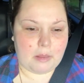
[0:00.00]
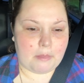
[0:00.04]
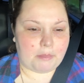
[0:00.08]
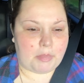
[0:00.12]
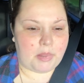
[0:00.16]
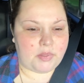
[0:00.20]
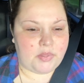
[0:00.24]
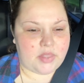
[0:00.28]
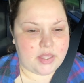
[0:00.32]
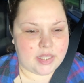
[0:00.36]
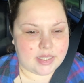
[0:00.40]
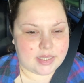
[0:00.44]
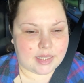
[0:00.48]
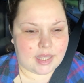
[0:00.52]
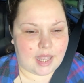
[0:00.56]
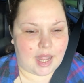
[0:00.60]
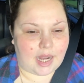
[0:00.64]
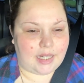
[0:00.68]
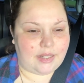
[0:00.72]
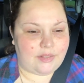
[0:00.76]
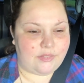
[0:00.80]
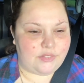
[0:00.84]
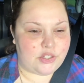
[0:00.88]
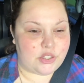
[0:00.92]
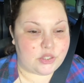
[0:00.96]
but this
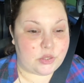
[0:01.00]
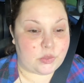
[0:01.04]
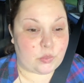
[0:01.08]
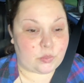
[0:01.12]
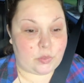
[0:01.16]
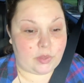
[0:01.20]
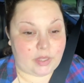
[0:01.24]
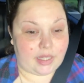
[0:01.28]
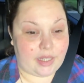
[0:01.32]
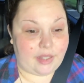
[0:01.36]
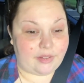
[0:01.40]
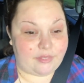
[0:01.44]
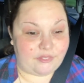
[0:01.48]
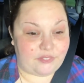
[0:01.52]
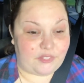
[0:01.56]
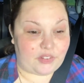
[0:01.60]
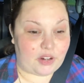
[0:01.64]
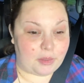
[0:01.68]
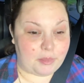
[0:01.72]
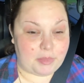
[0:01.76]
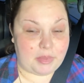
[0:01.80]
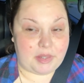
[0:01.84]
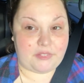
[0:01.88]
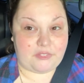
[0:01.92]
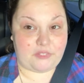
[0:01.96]
kind of just
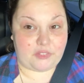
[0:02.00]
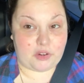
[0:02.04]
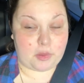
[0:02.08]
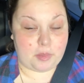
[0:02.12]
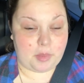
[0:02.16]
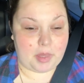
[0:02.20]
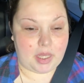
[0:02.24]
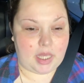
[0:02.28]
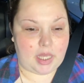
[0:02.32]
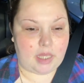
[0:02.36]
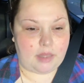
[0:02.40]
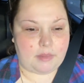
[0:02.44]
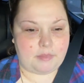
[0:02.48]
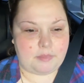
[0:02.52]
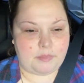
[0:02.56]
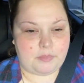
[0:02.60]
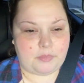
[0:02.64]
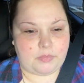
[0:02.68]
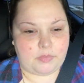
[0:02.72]
reconfirmed it for me.